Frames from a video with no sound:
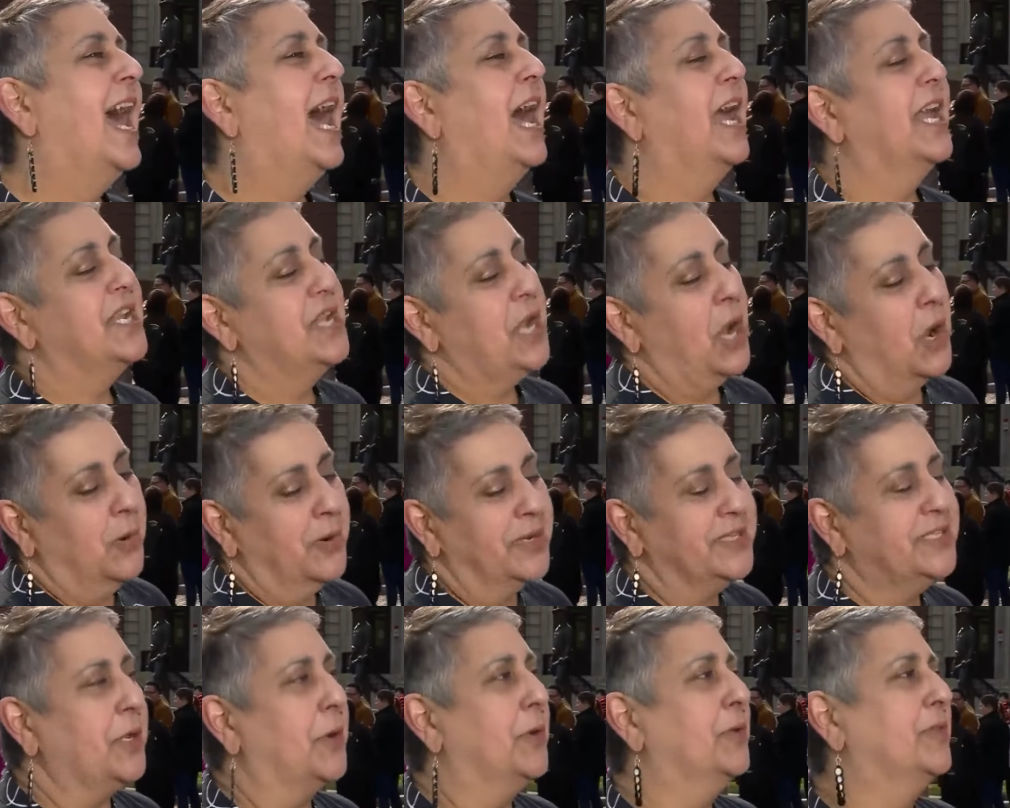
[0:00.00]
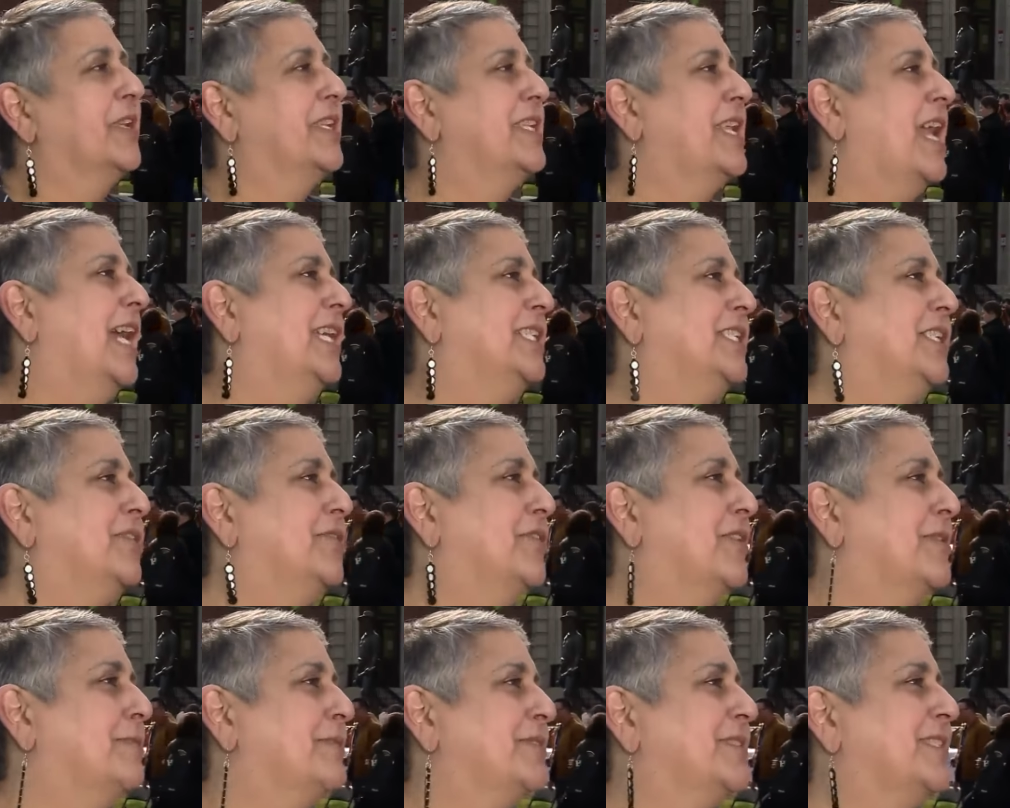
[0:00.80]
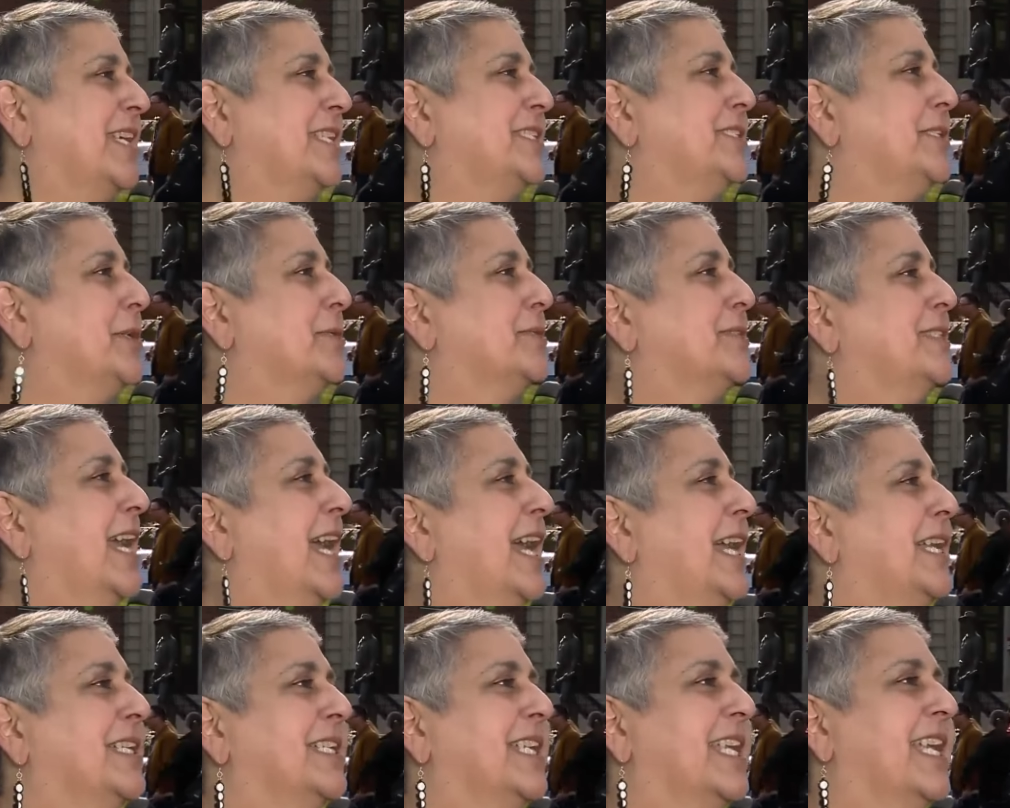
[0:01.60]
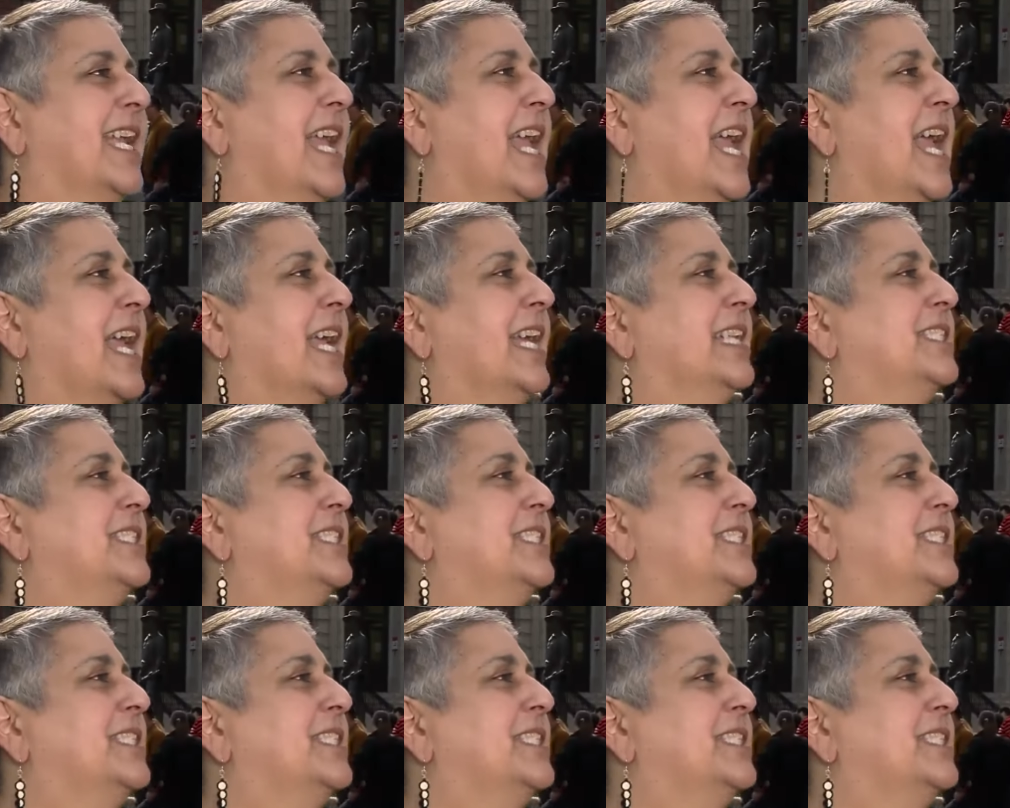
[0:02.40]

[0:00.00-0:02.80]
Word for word: I know it's only 93% totality.